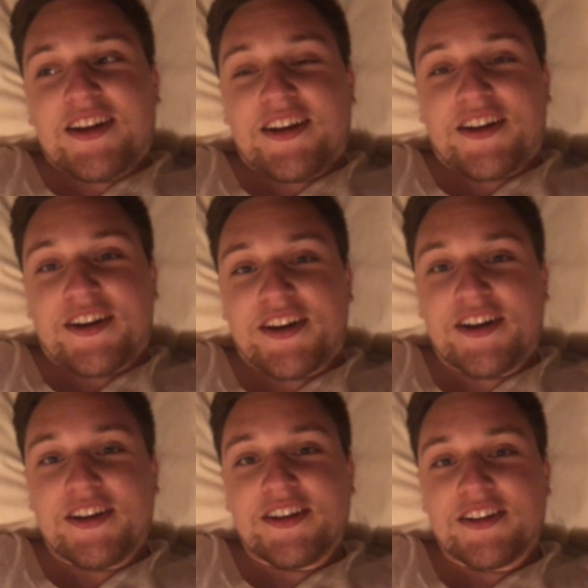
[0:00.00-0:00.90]
Oh.
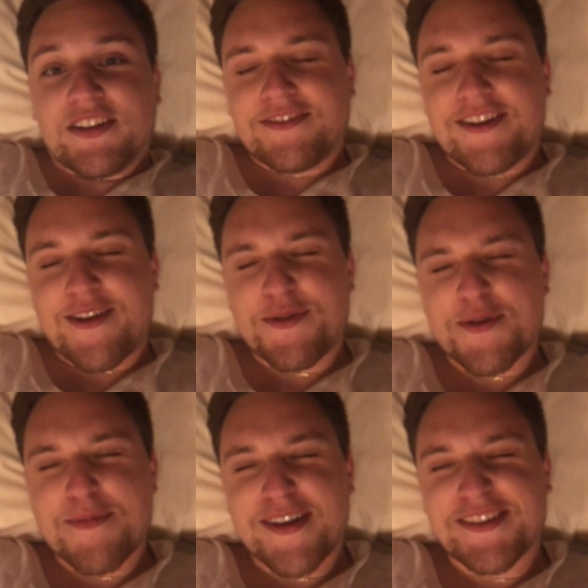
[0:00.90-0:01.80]
But I have to
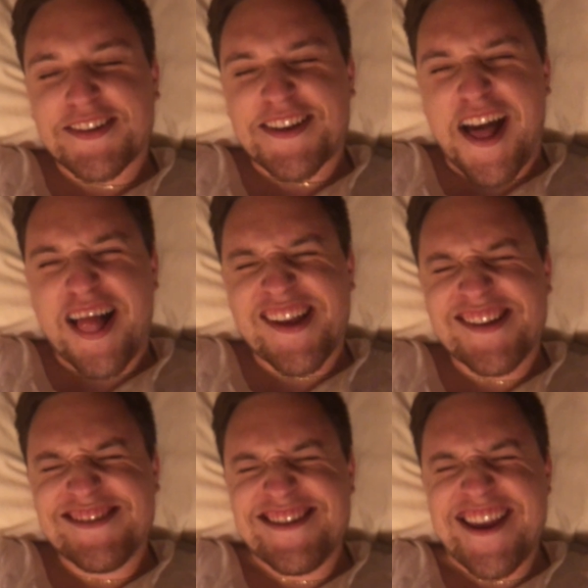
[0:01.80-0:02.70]
go back to
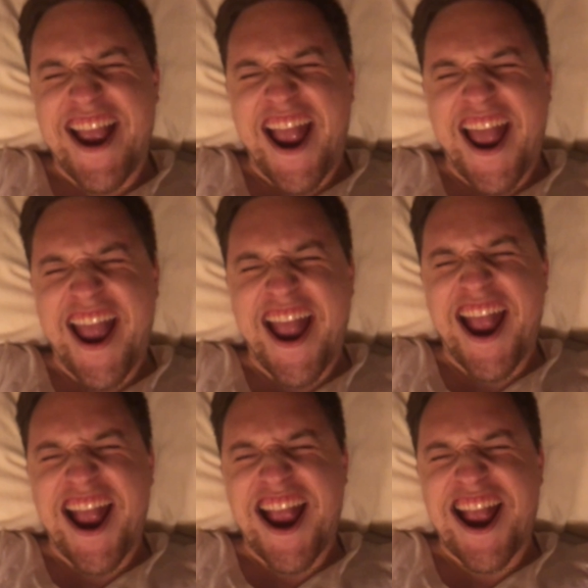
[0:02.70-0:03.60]
college.
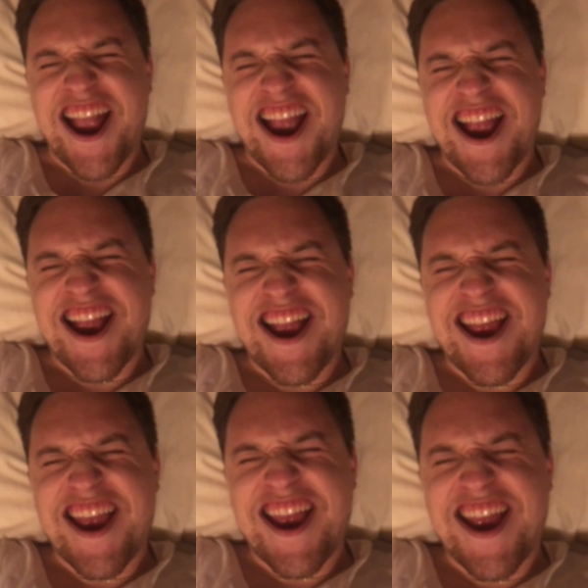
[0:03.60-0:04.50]

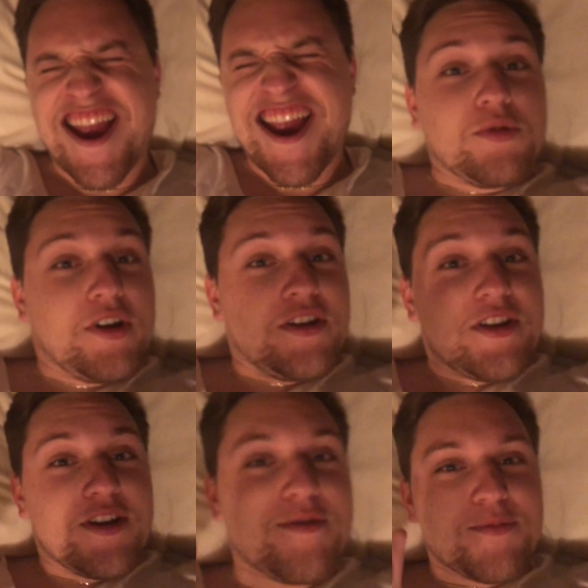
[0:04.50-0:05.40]
Yay! One
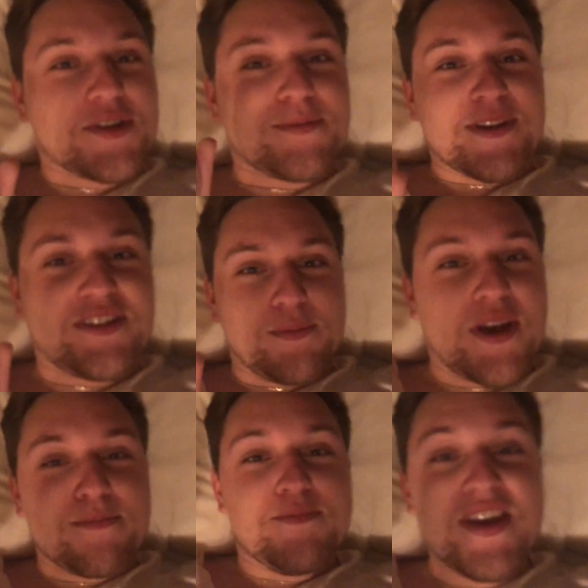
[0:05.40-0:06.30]
more semester,
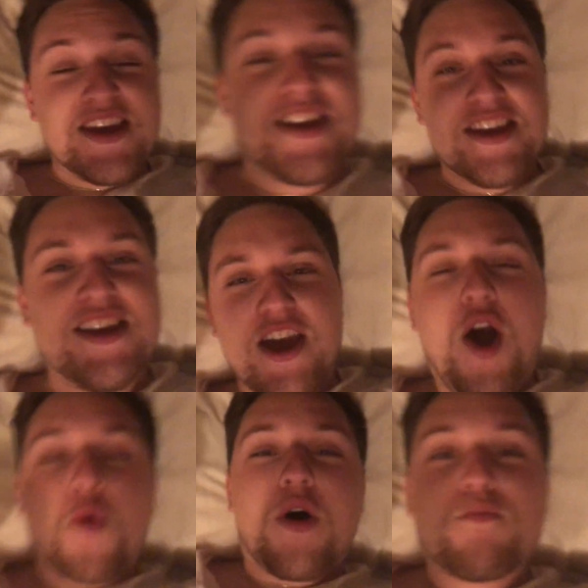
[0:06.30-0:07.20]
baby.
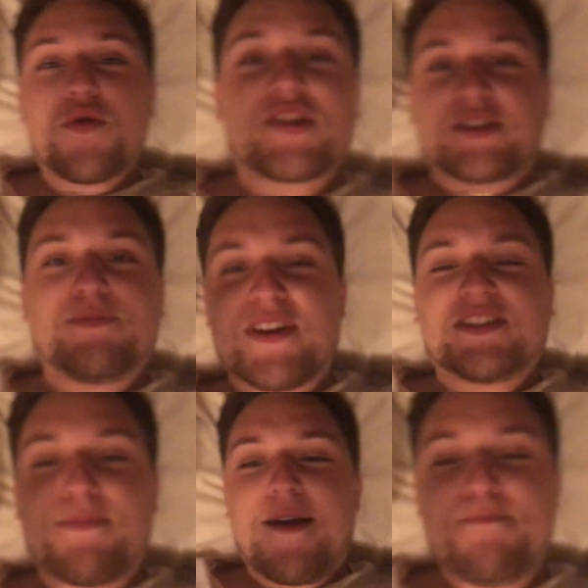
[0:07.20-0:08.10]
One more
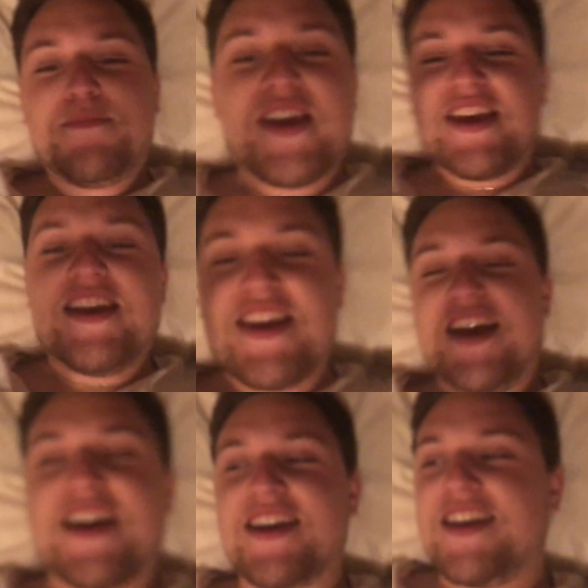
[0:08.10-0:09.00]
semester,
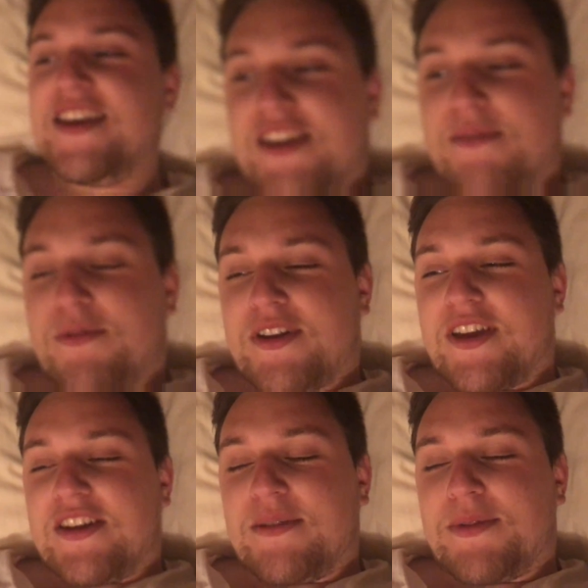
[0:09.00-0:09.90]
baby. I'm gonna
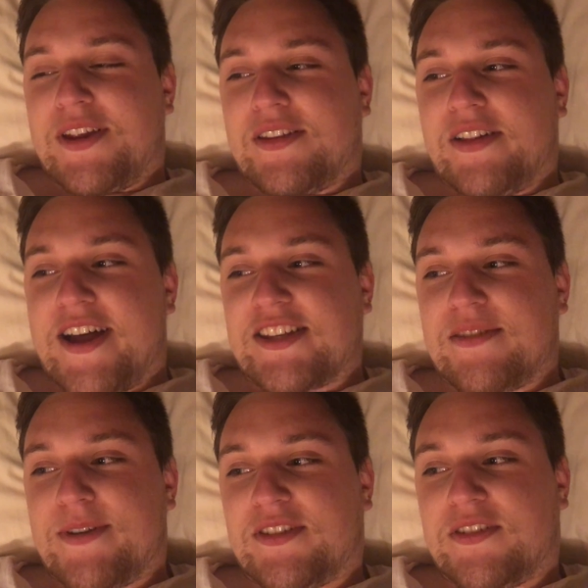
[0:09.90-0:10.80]
end up getting the last
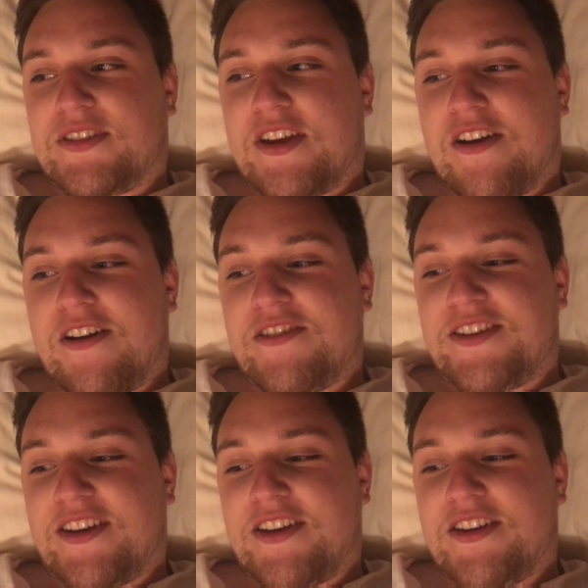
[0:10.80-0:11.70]
semester's care, aren't
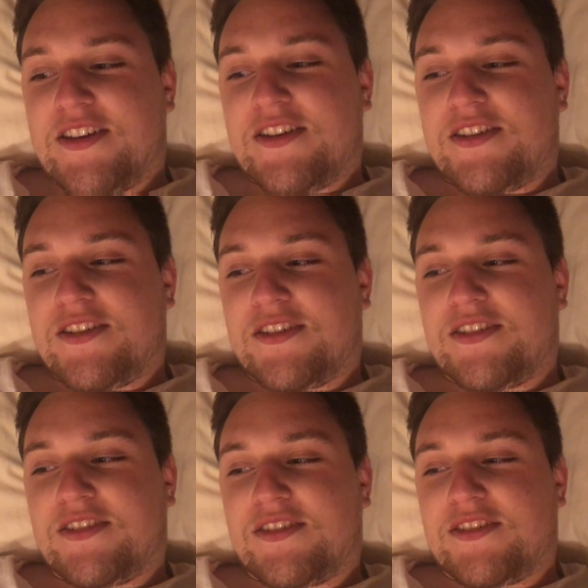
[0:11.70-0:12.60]
I?
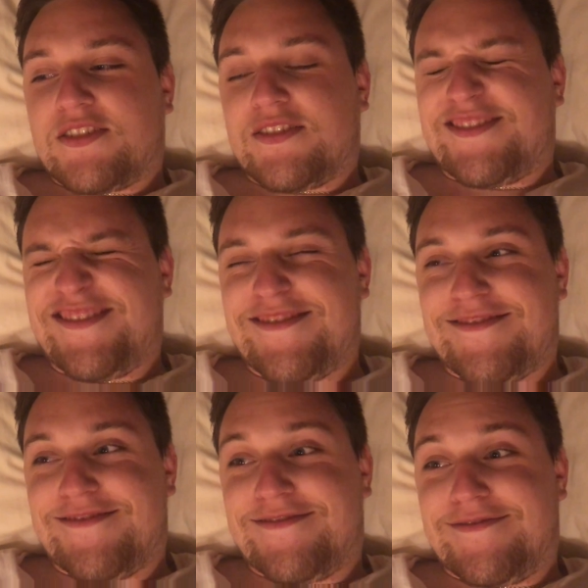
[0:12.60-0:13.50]

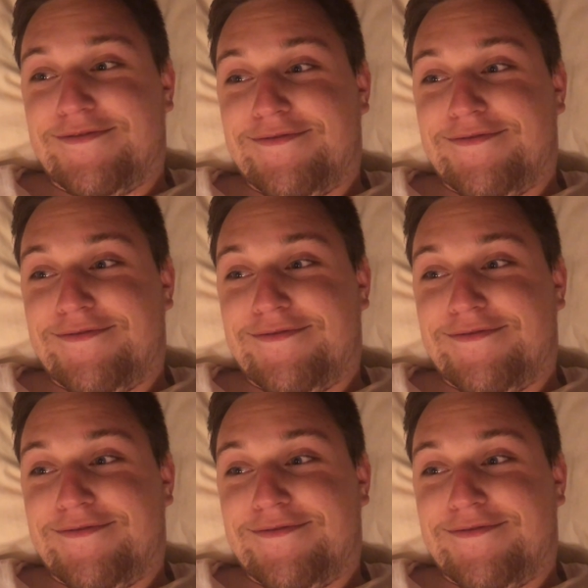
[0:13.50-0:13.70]
Oh.